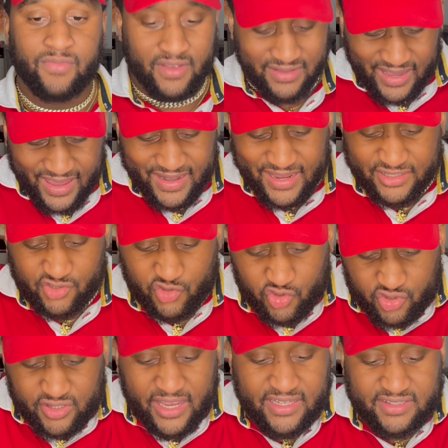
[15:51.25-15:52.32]
Like they
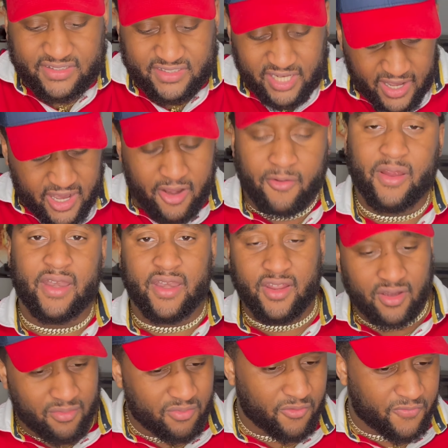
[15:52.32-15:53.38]
they tearing
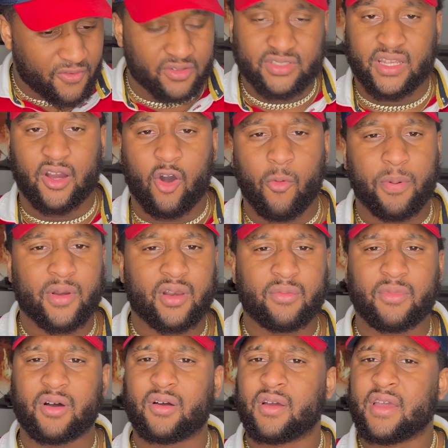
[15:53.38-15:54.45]
them, you feel what I'm saying, opening them
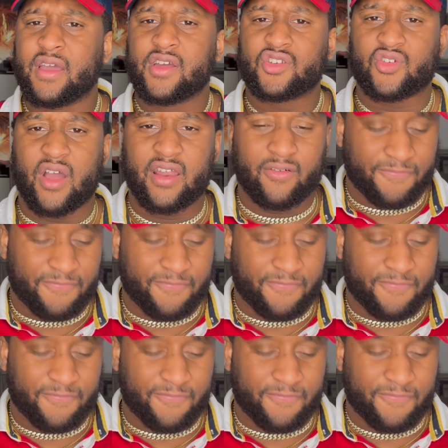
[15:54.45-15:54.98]
up, trying to